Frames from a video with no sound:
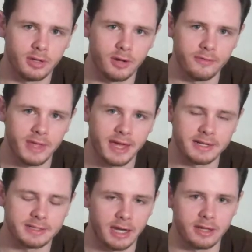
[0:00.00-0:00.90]
of
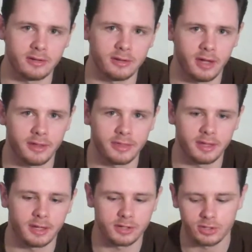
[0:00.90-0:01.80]
that title, I
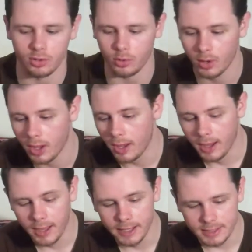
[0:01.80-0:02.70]
think. So
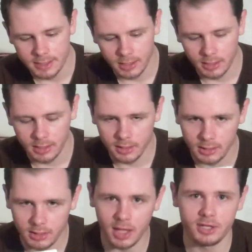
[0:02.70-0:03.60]

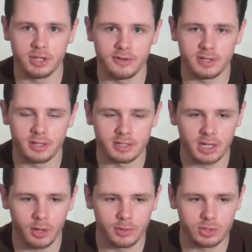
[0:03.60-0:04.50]
Legend of Zelda
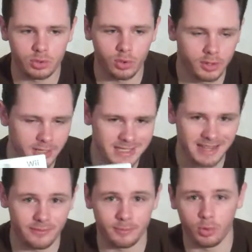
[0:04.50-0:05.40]
Skyward Sword, a
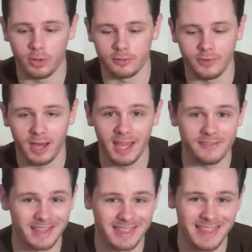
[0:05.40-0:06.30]

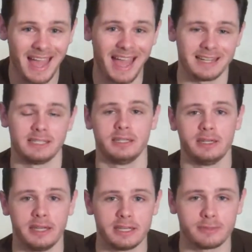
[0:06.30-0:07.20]
7.5, and that
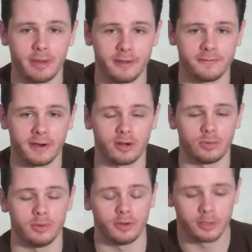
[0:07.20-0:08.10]
is my
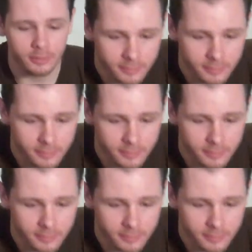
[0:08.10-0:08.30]
final word.